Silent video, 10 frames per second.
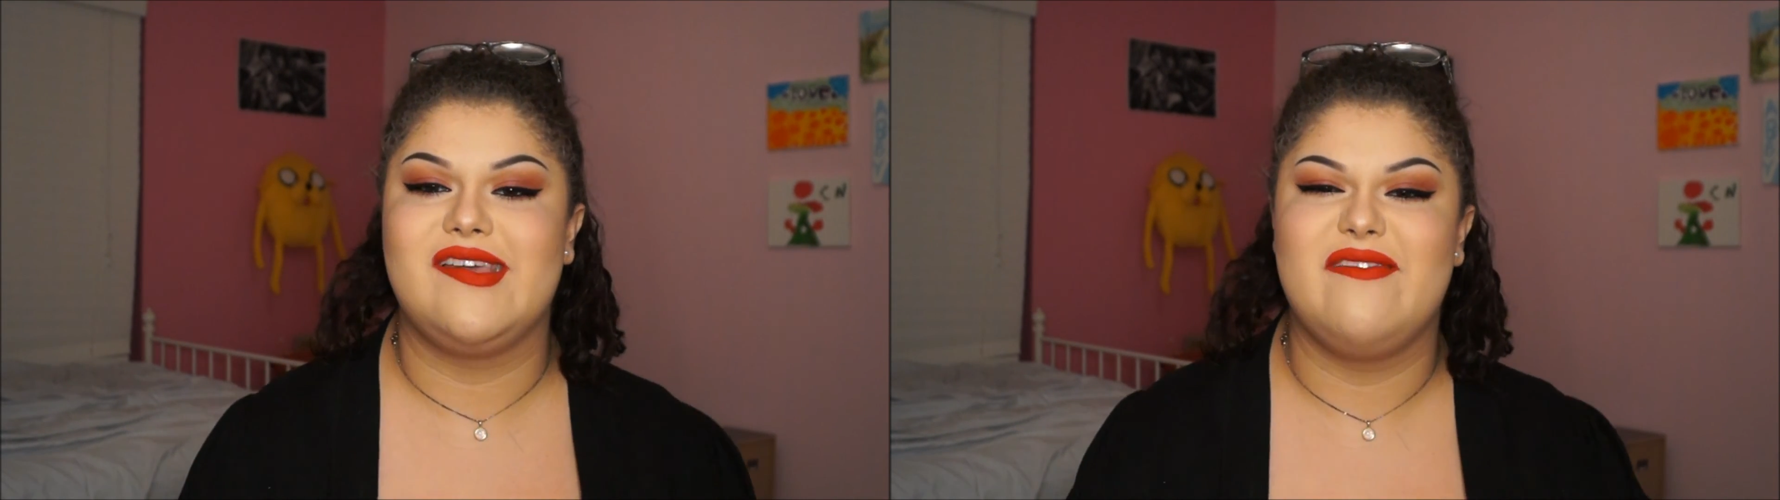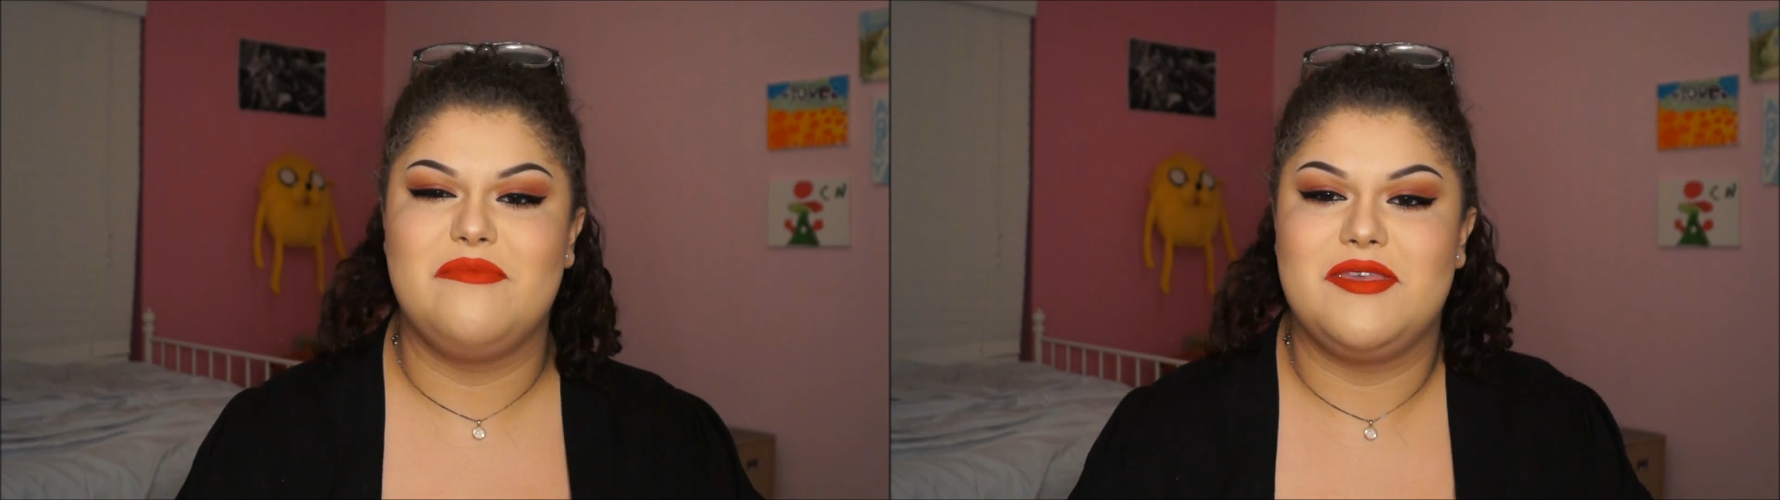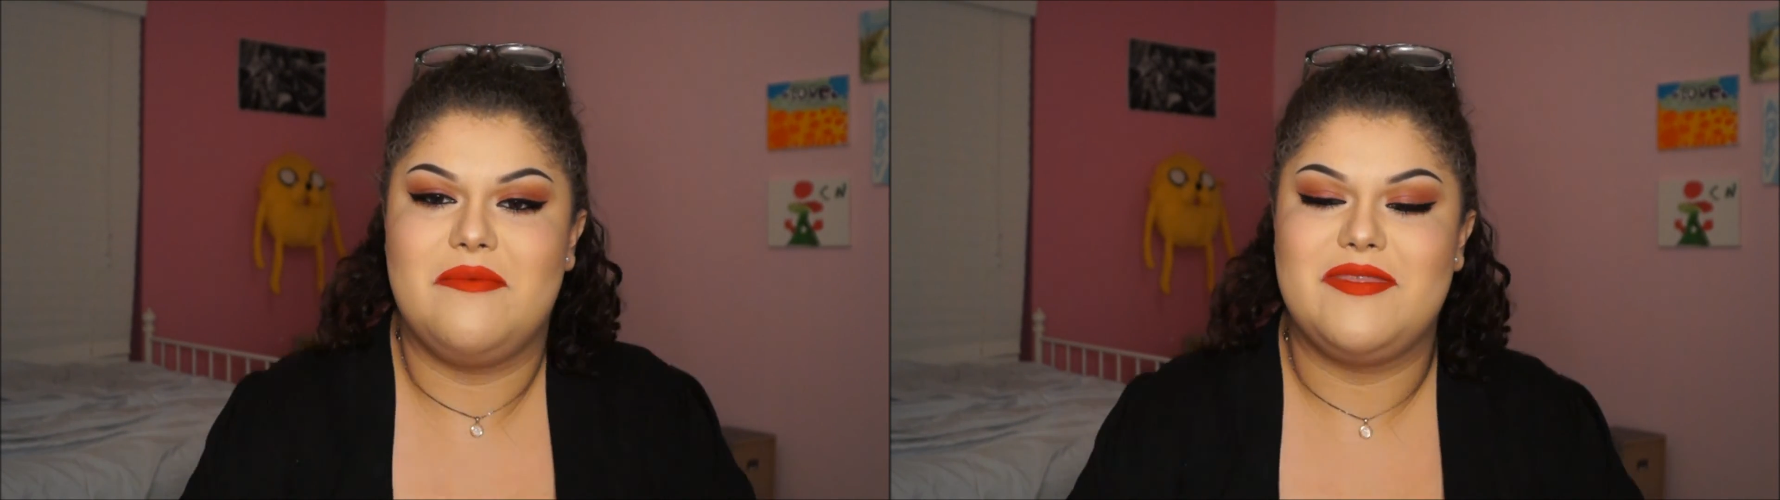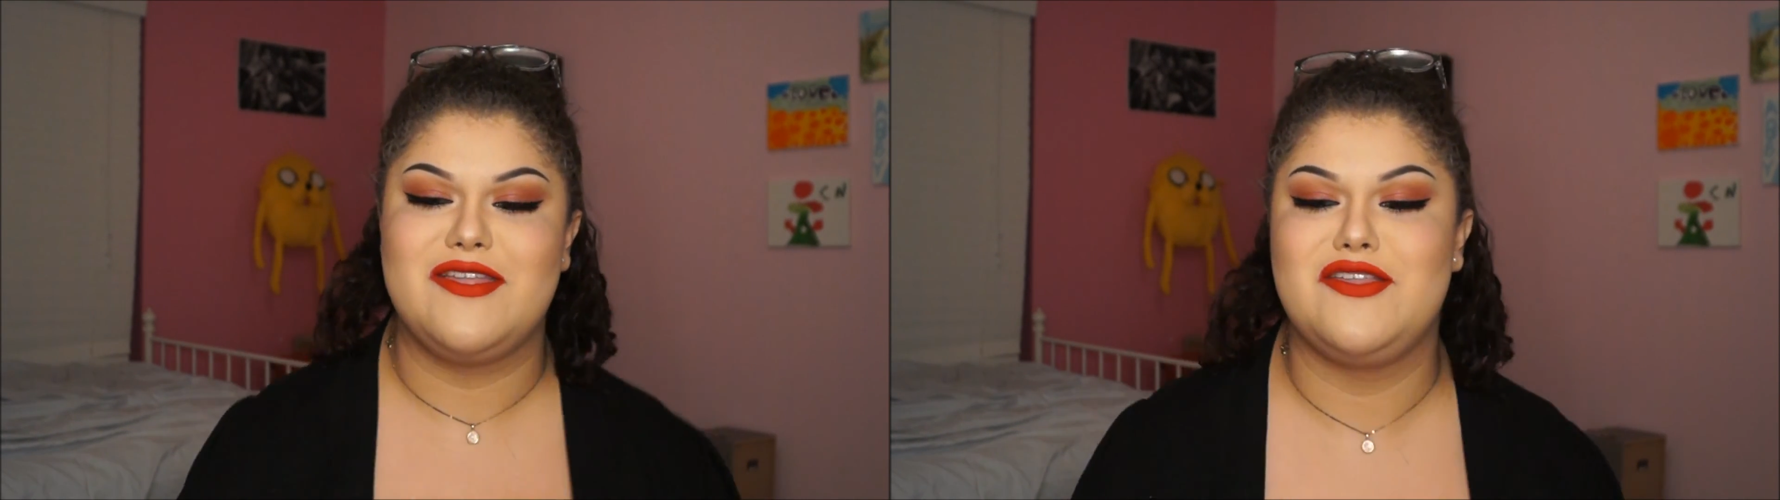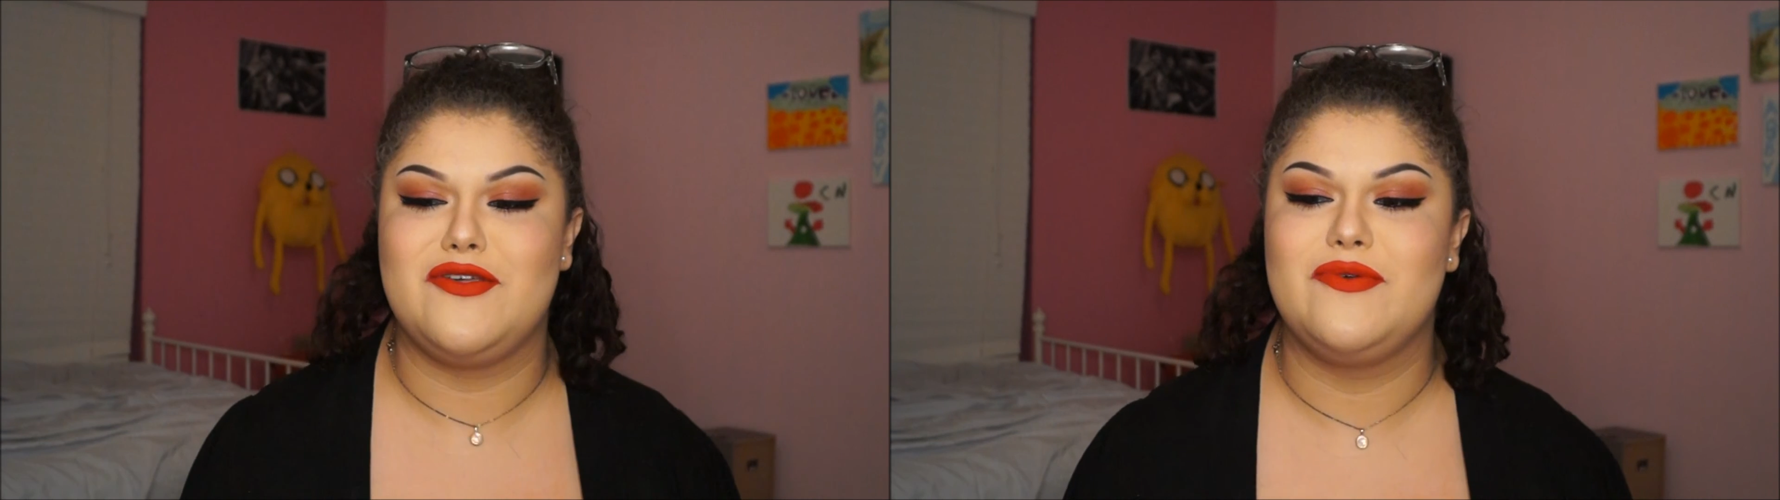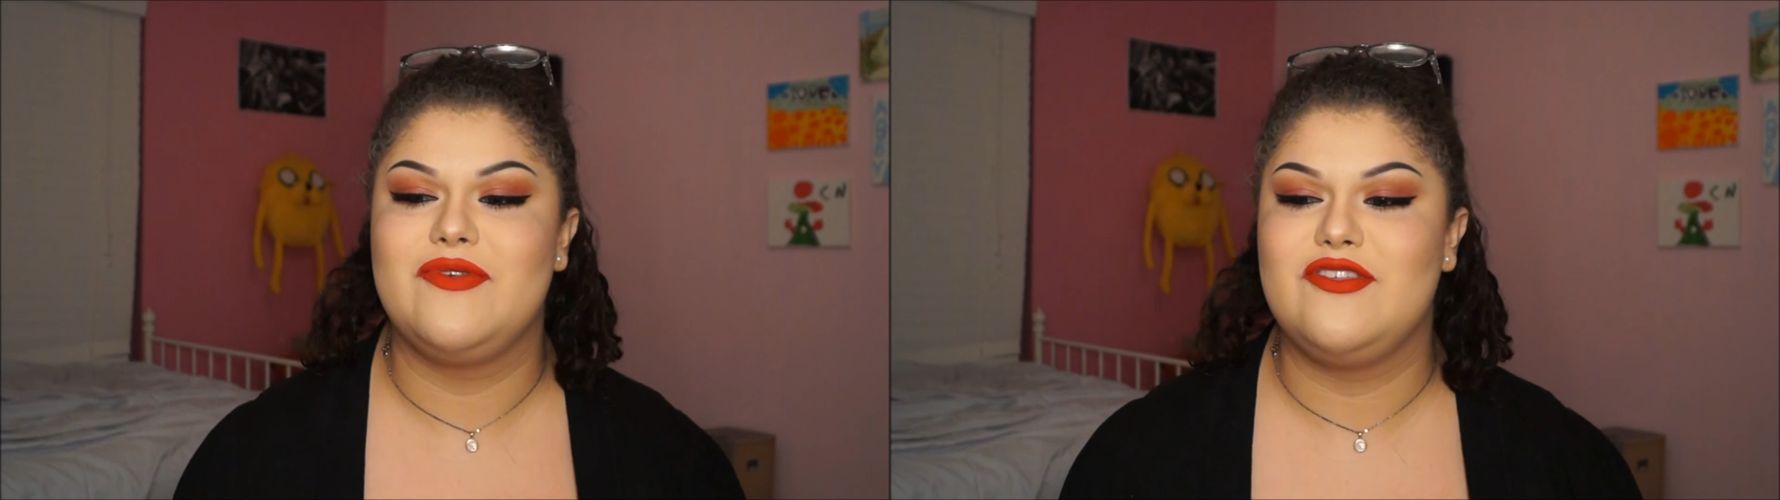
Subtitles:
It gives me something to do.